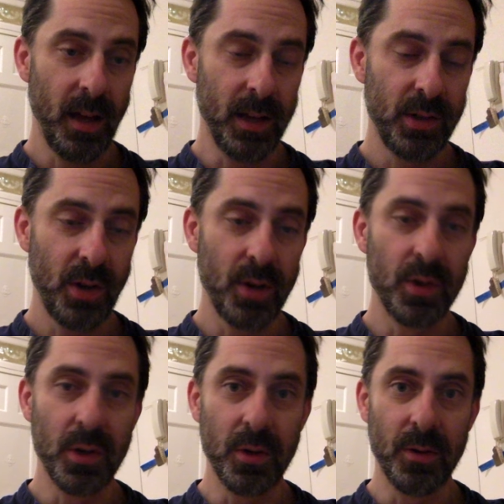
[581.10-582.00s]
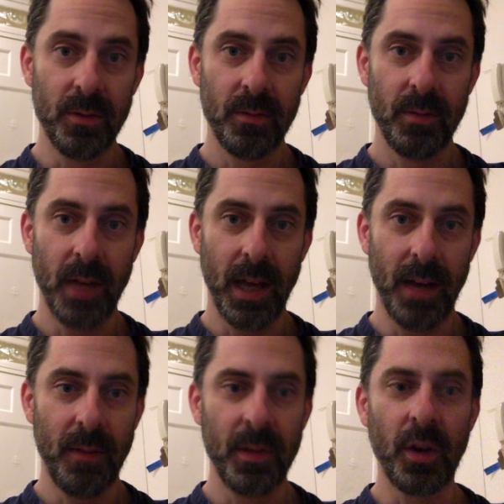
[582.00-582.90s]
showed you
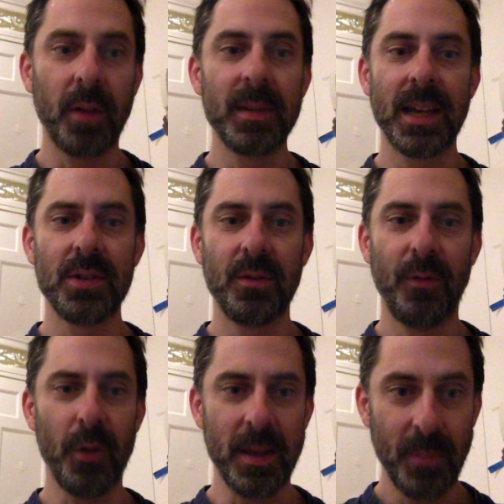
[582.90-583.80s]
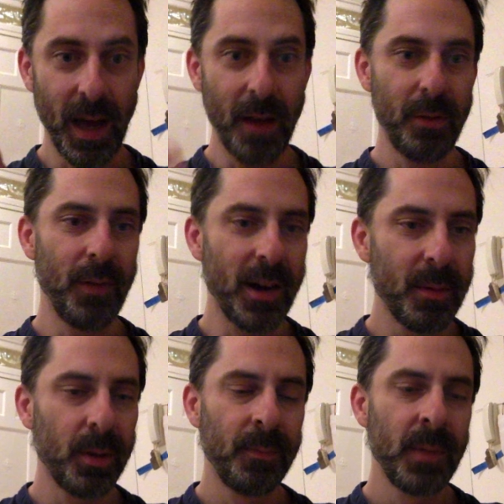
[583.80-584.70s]
the documentation for the path
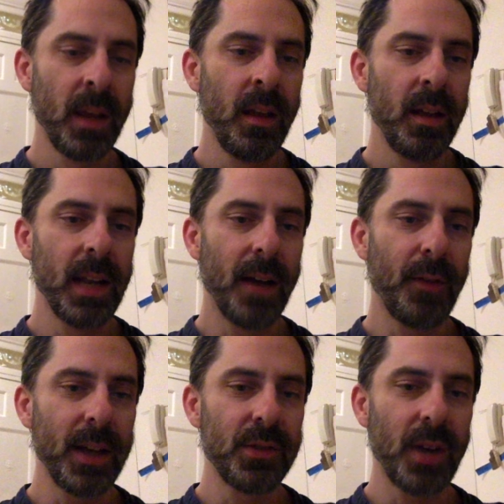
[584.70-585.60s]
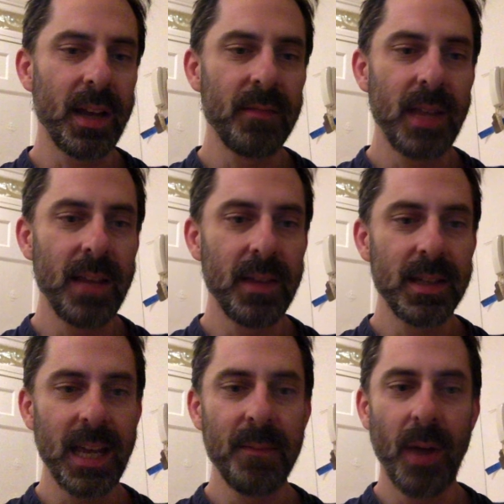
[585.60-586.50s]
variable. Now, if I try to hit
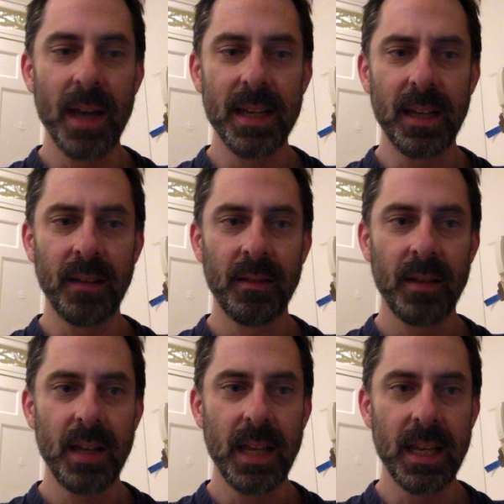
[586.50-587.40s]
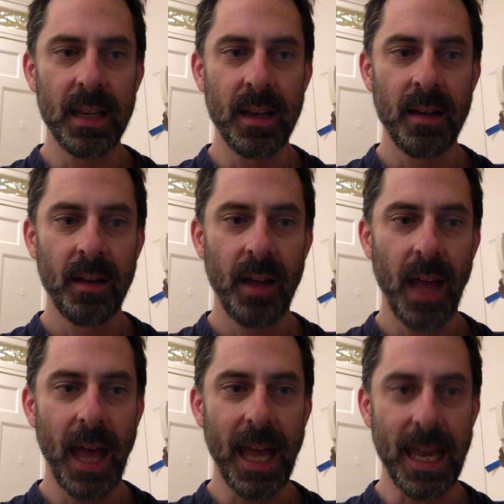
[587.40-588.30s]
this key binding in
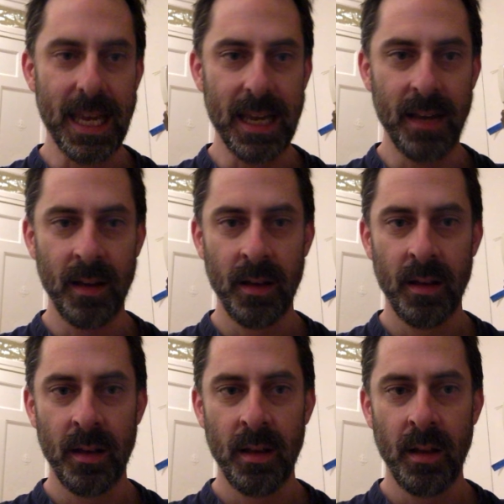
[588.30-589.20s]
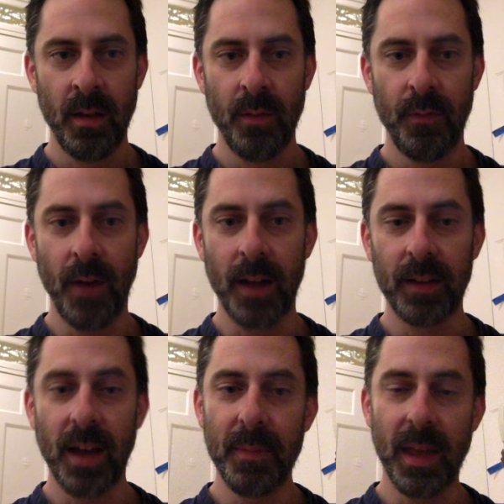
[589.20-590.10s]
a file
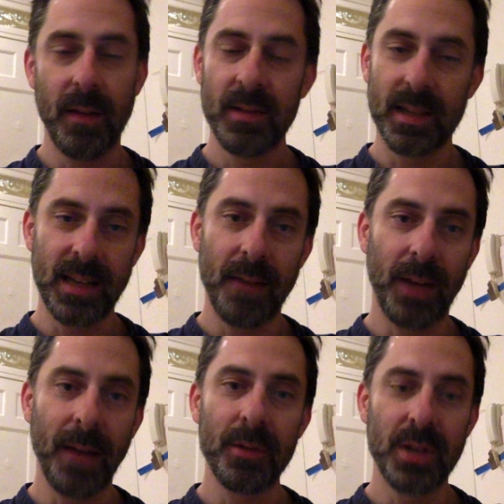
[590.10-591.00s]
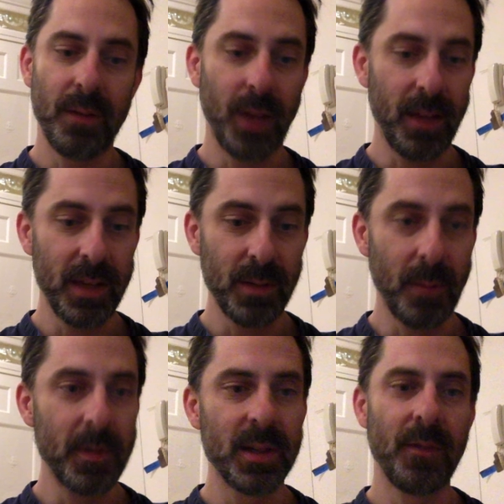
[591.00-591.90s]
type that doesn't have a language server, like this
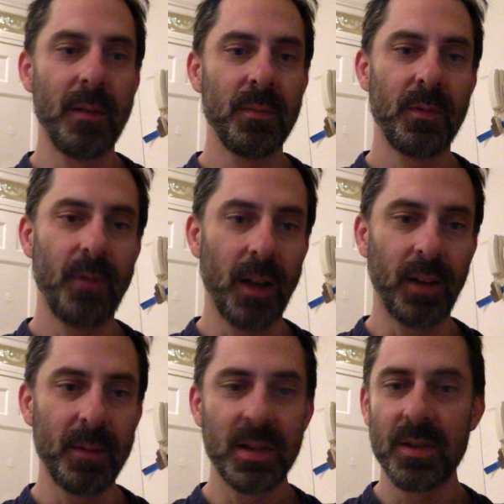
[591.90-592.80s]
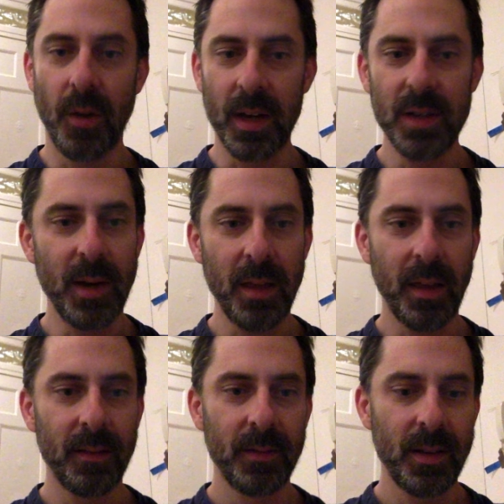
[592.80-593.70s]
one, which is a Vim file type, it's just not going to do
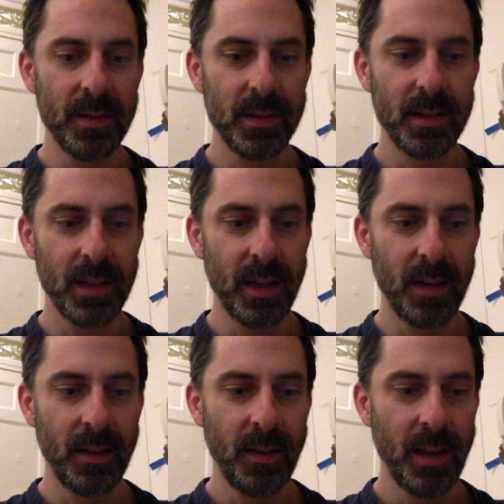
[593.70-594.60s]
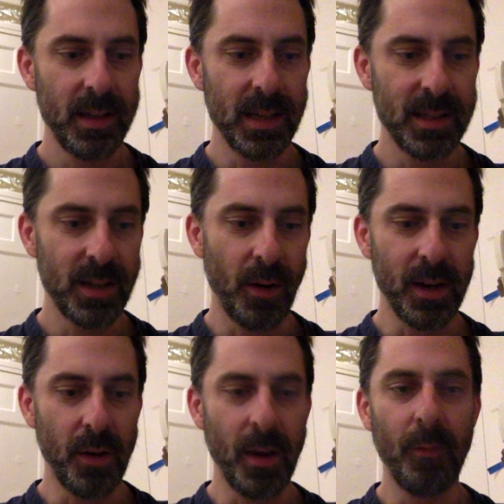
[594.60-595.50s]
anything, because it says,
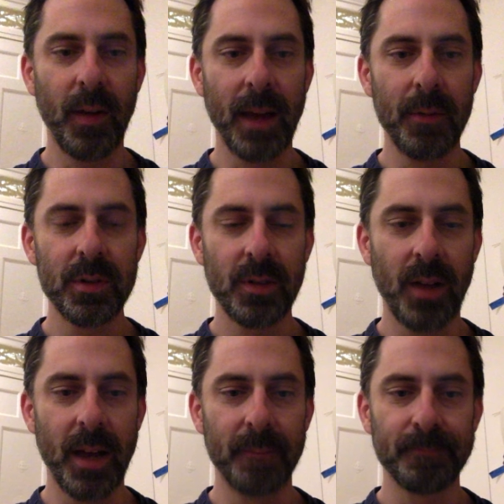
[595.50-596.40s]
sorry, no help for language client.